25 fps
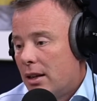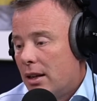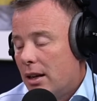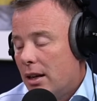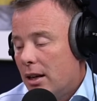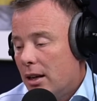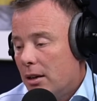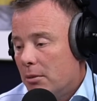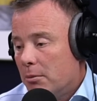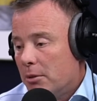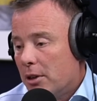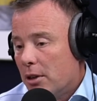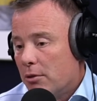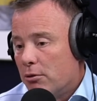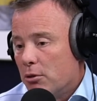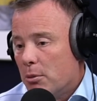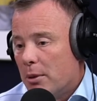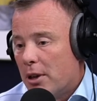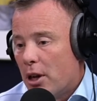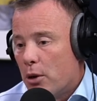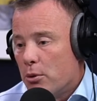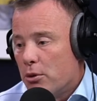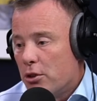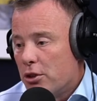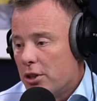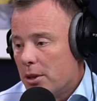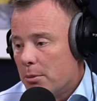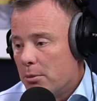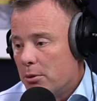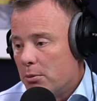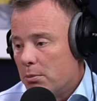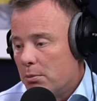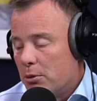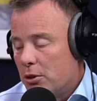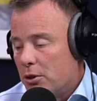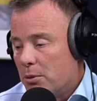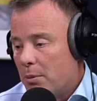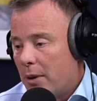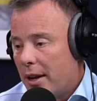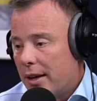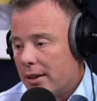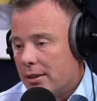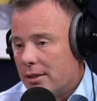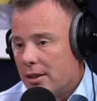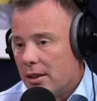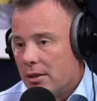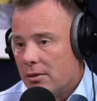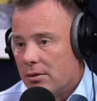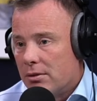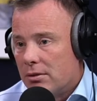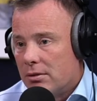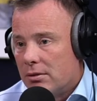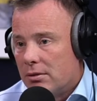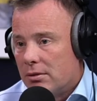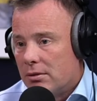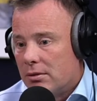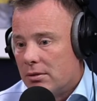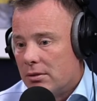ownership perspective,